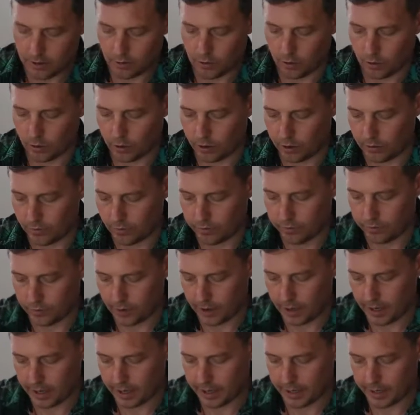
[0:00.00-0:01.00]
all on
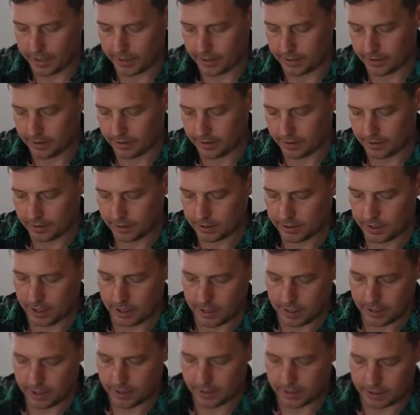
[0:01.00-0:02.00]
Friday.
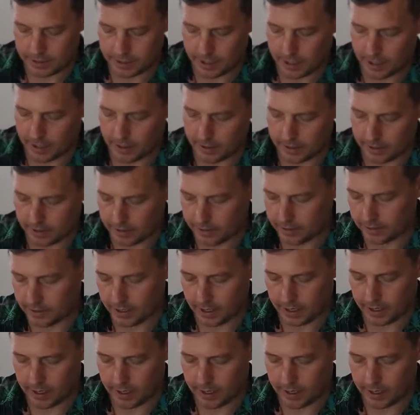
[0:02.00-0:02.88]
Sunday's salad is